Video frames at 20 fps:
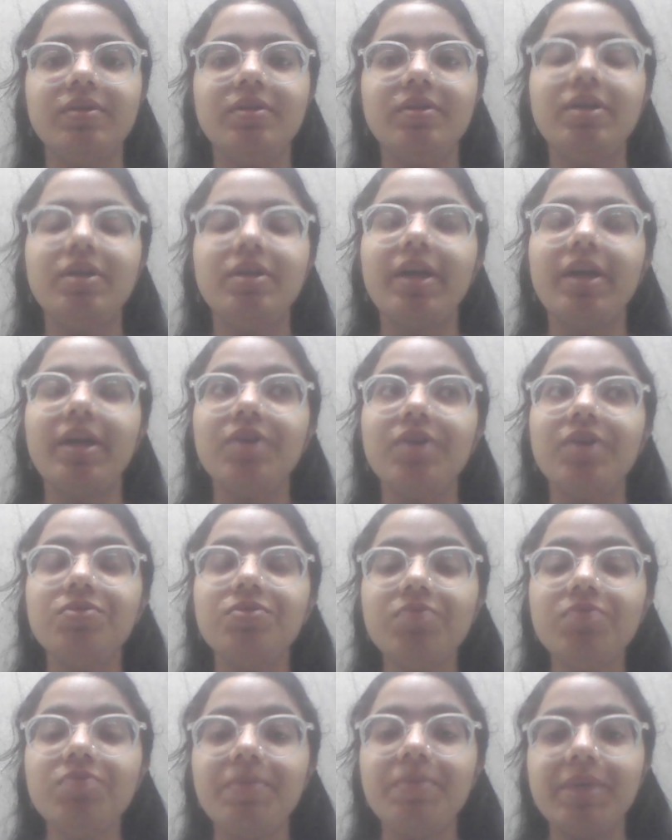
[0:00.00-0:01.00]
They can
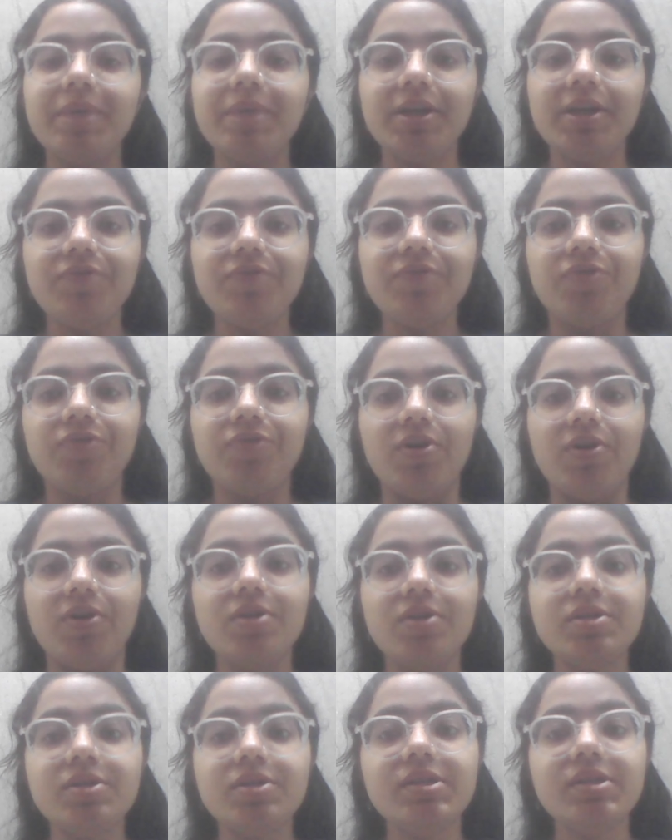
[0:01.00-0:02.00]
do repetitive
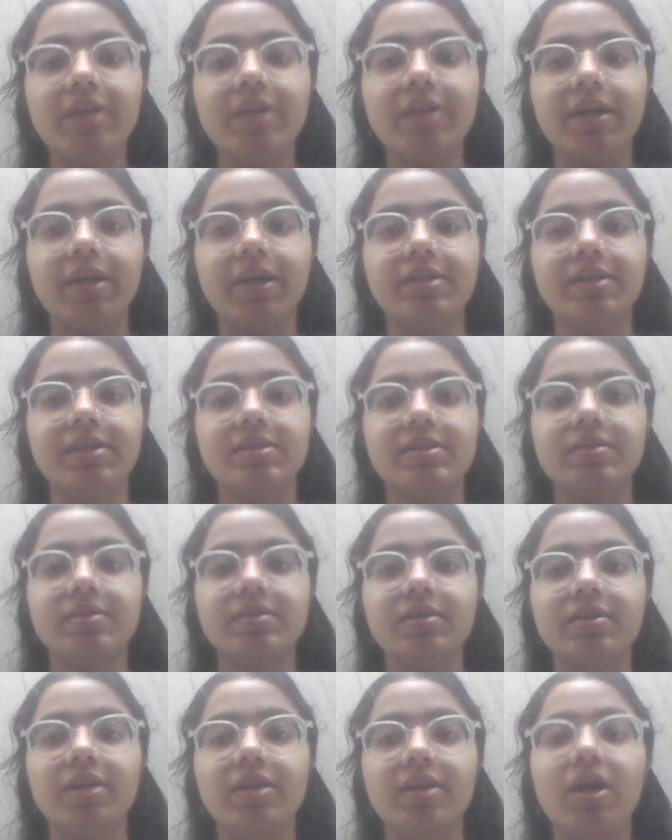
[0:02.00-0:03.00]
works in seconds.
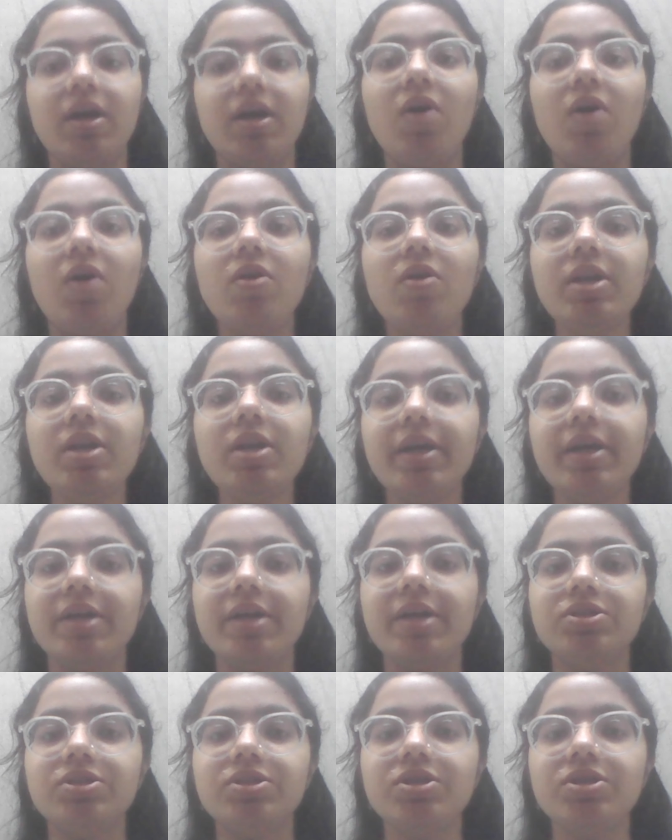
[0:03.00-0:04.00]
The only
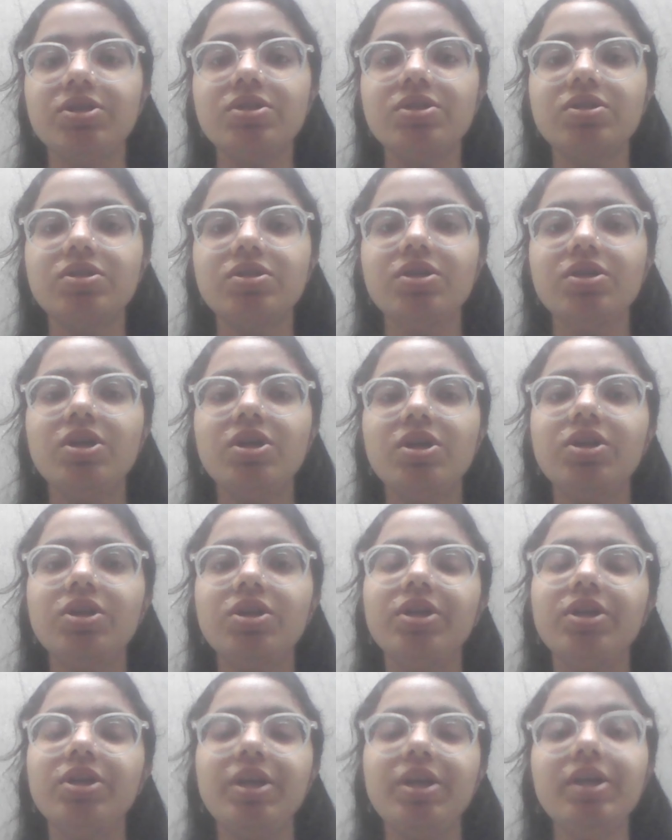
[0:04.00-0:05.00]
catch is
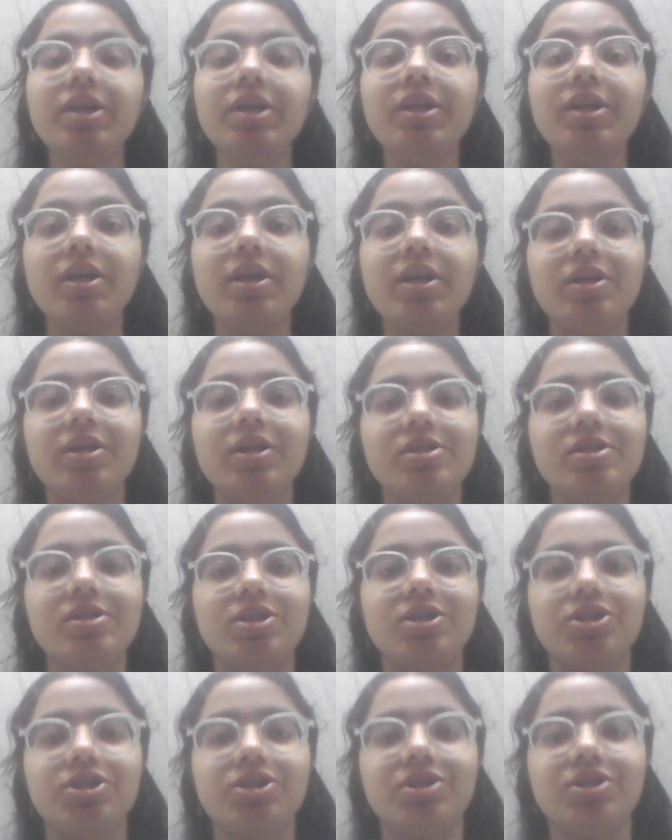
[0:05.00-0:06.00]
they need clear
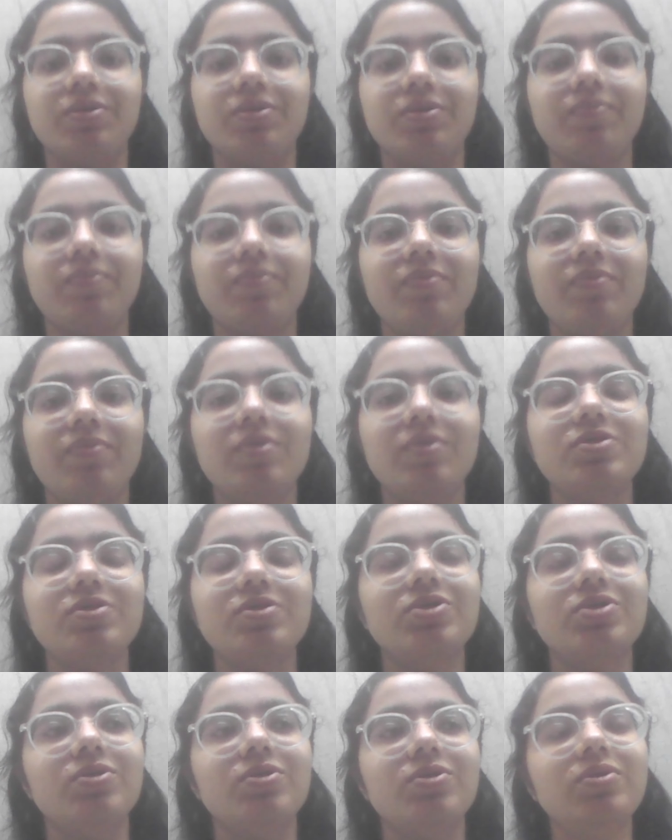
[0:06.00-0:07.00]
instruction.
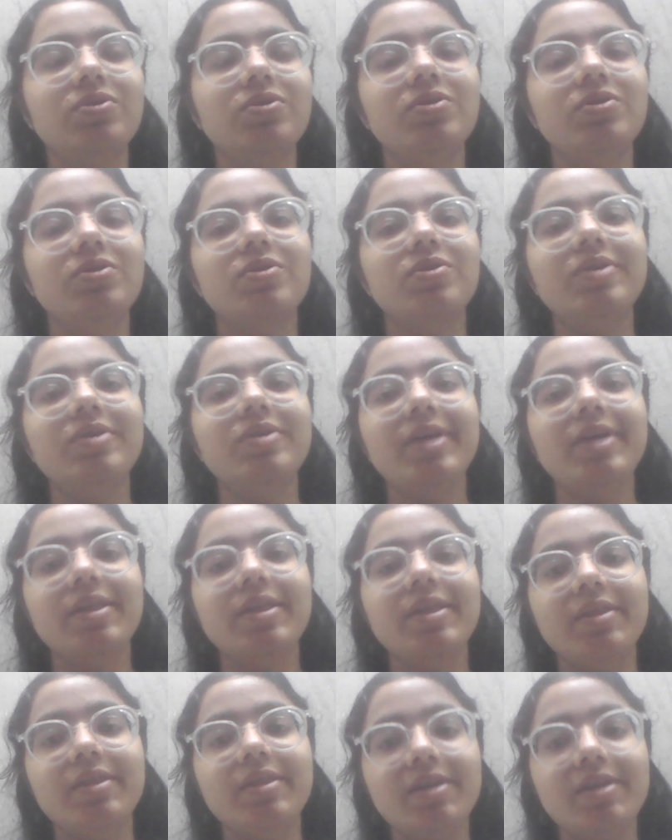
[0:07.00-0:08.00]
So,
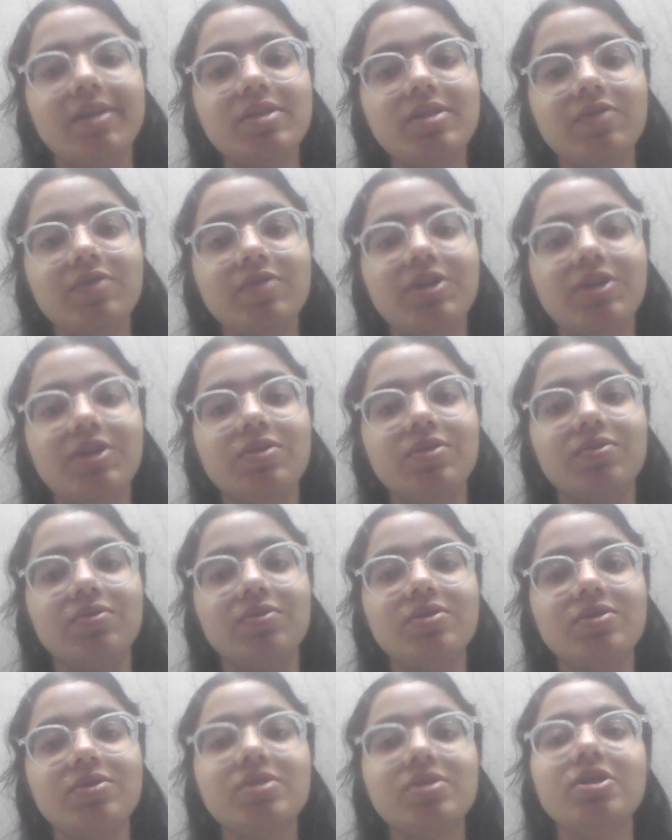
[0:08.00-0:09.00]
in this
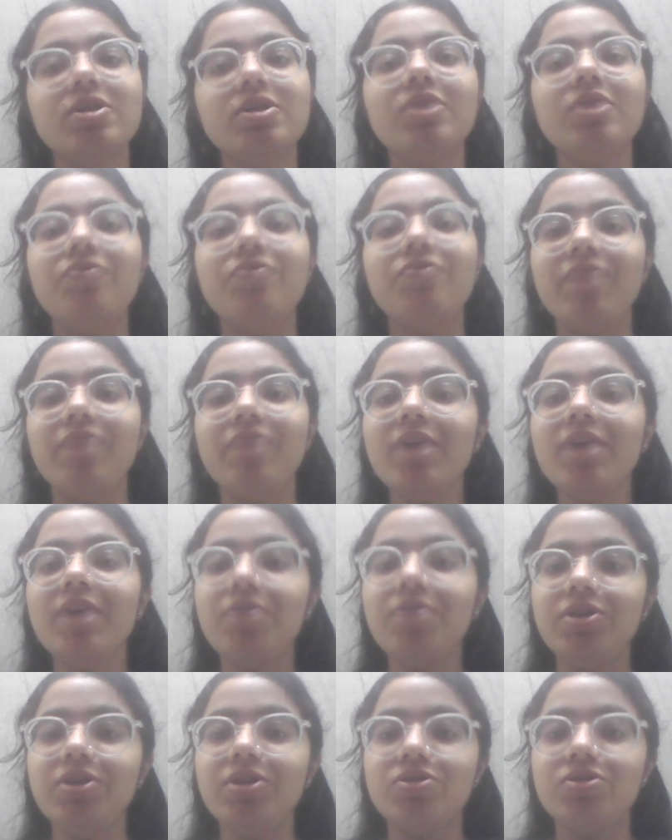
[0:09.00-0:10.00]
videos, we are
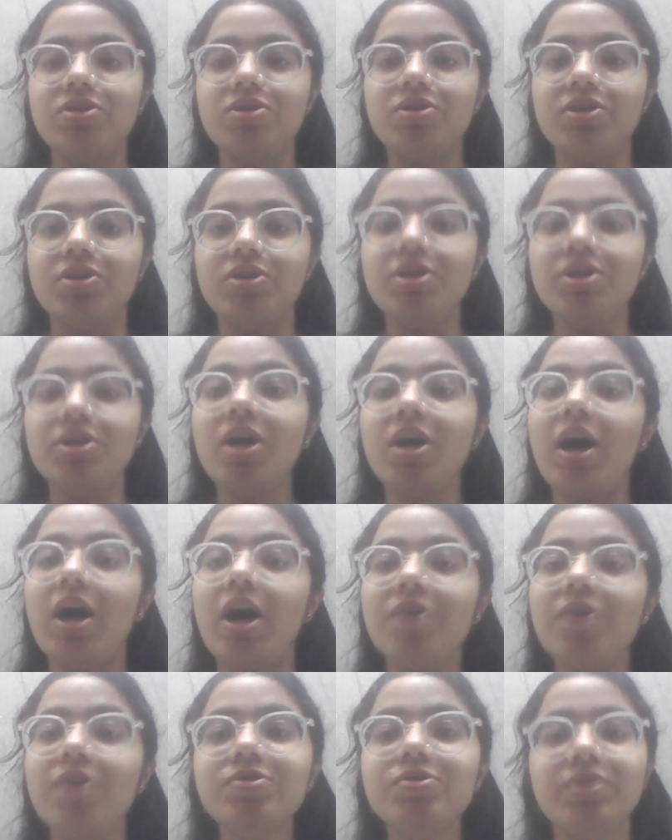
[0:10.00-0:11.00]
going to learn
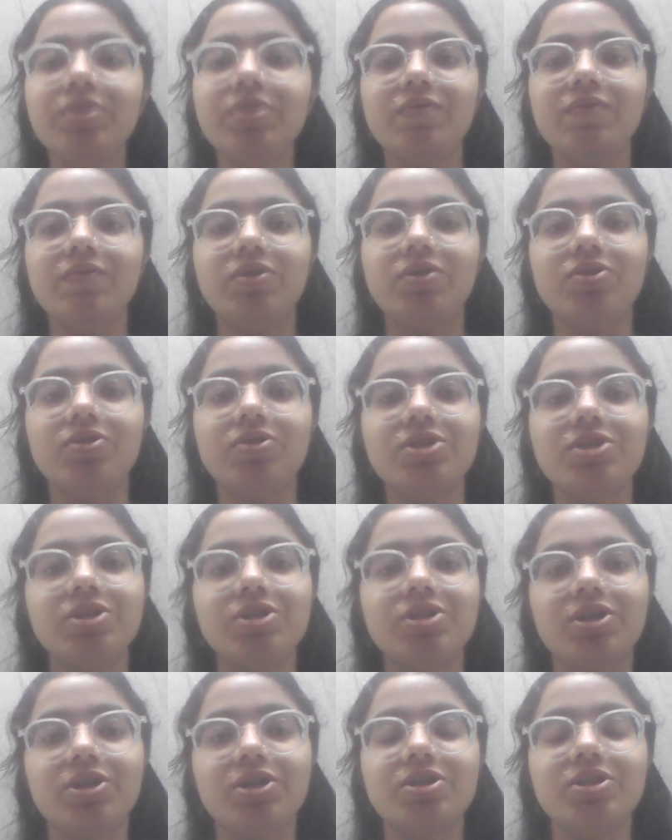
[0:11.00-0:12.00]
how to give those
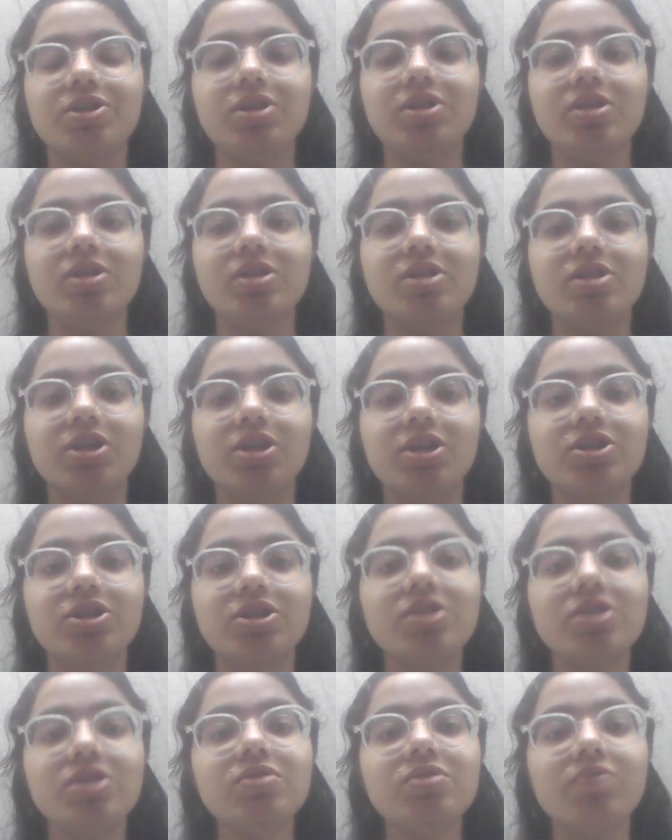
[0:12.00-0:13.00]

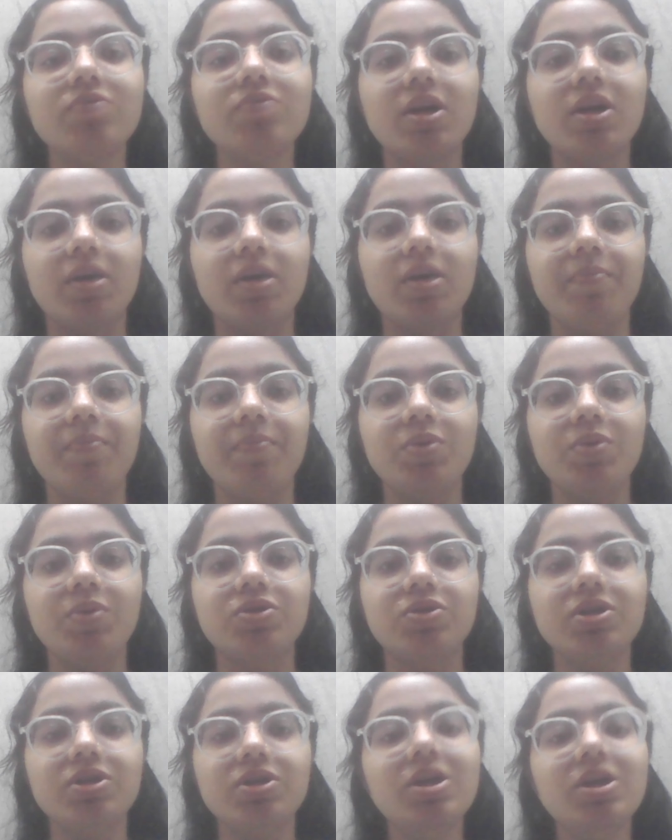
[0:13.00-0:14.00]
instructions to that
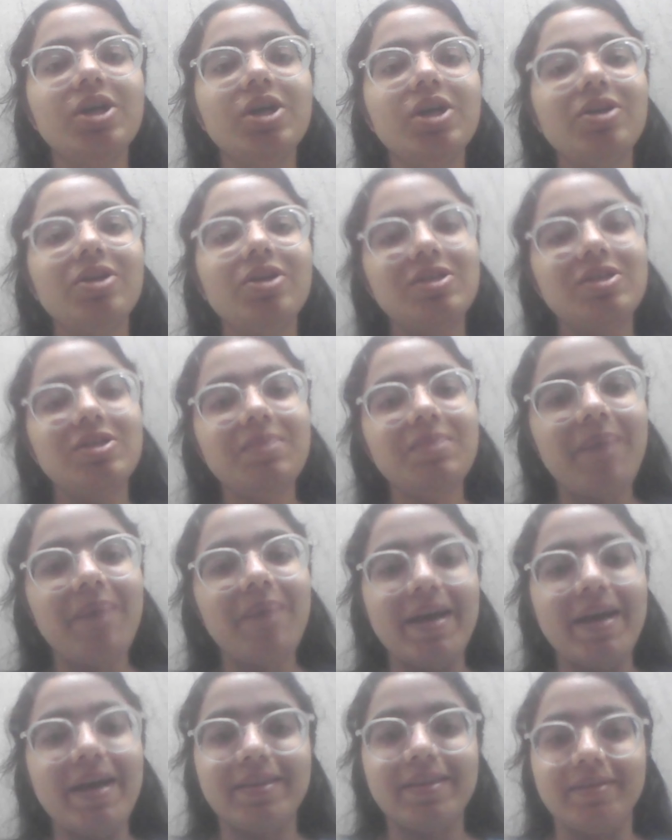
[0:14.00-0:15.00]
computer using
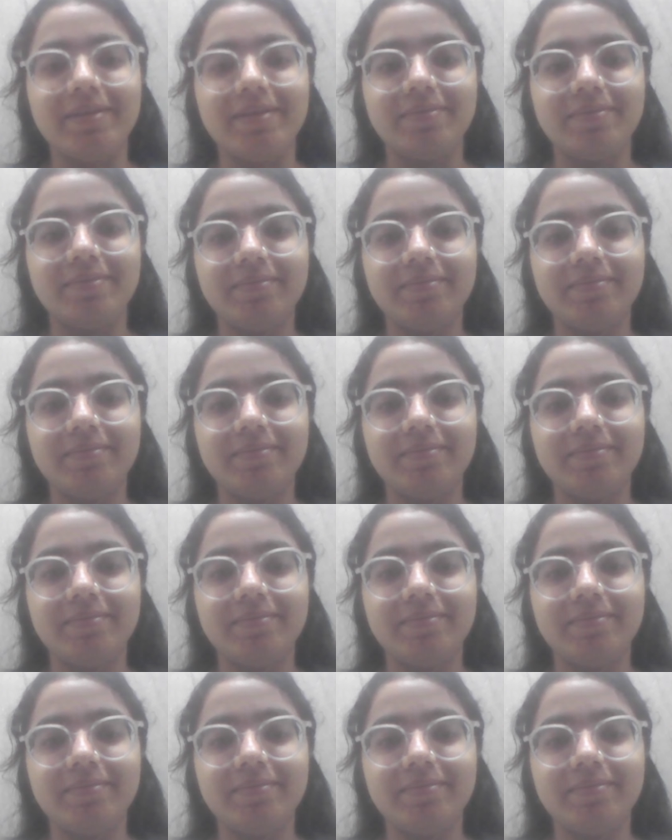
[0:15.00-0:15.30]
Python.